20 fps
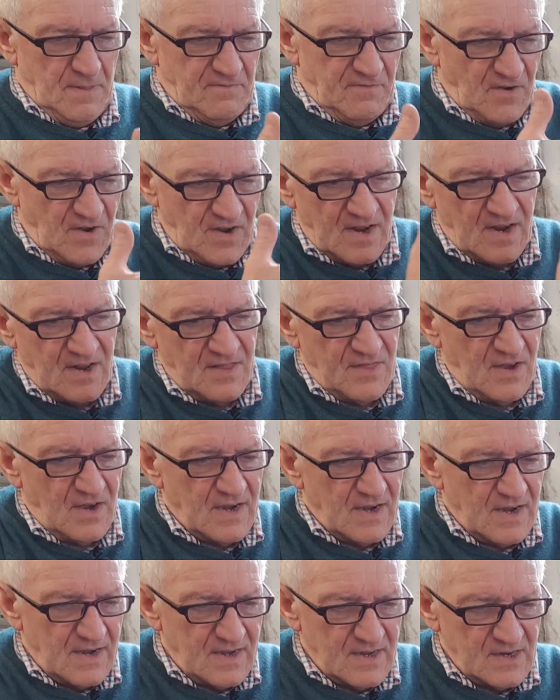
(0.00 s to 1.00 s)
if I had
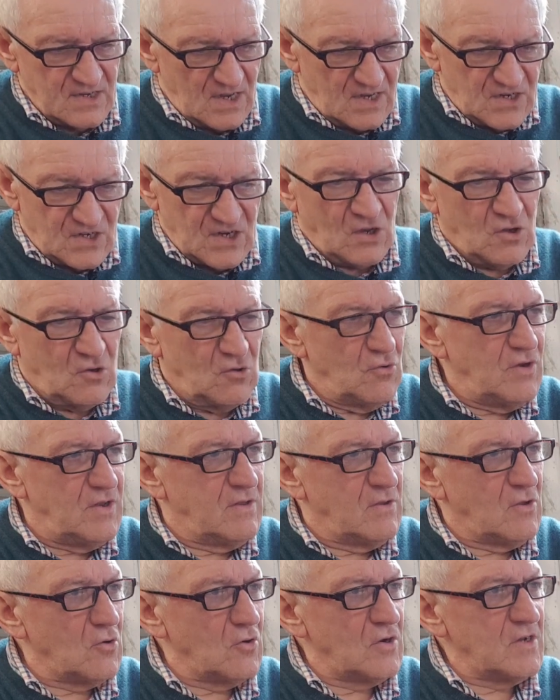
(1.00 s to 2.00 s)
that as a
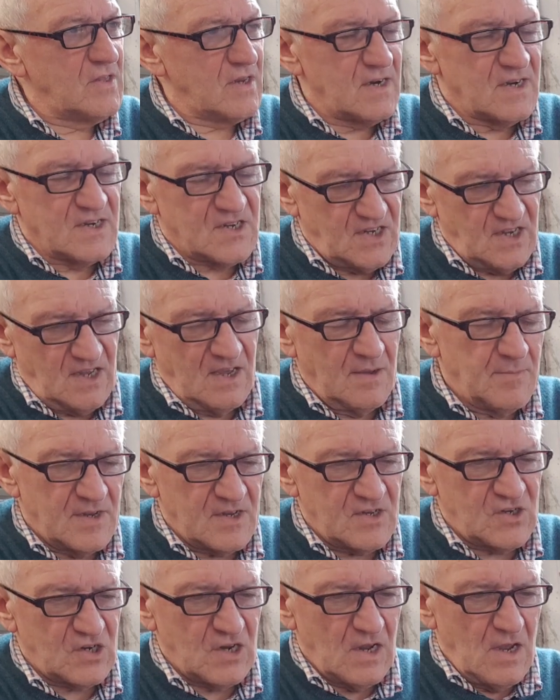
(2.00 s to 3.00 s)
good contrasty
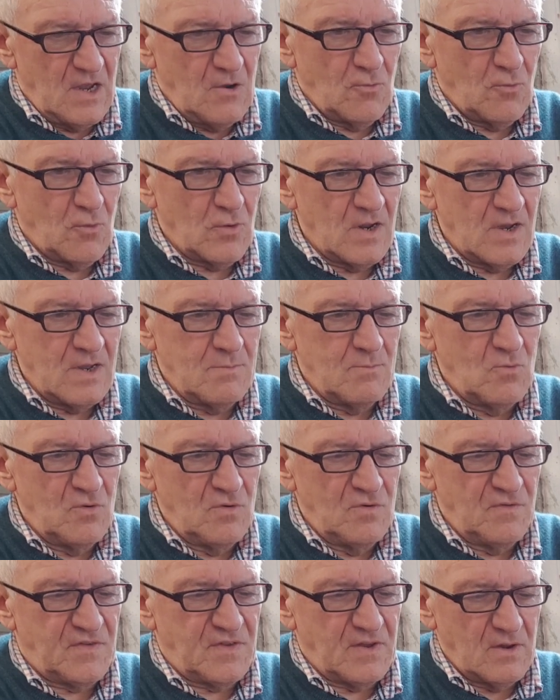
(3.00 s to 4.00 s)
image, when I
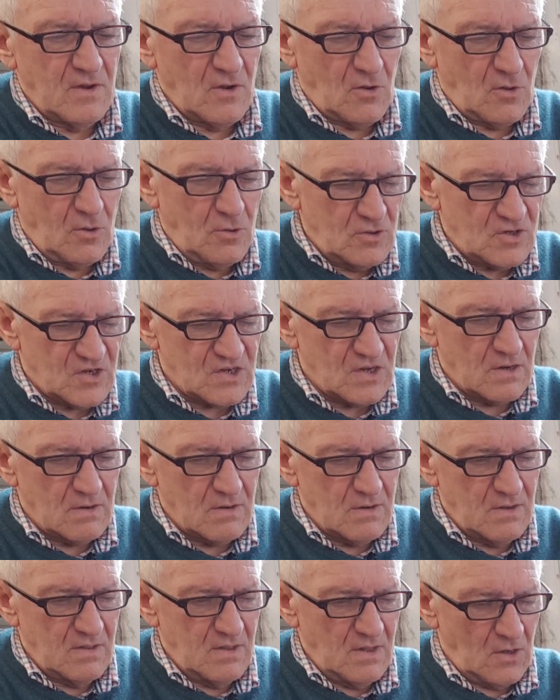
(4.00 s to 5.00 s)
moved closer,
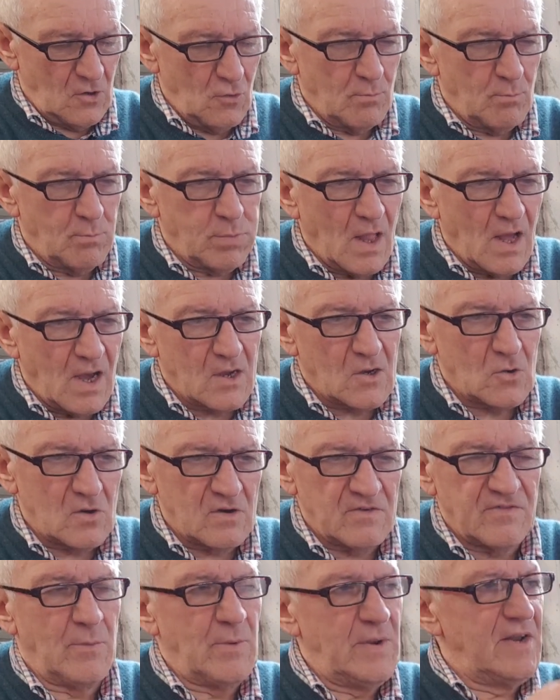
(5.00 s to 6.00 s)
it got black, or
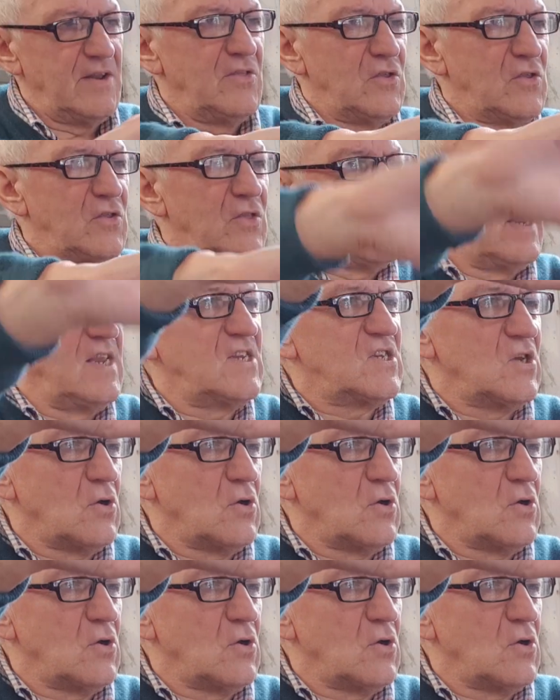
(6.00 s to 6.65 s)
if I went to the trees,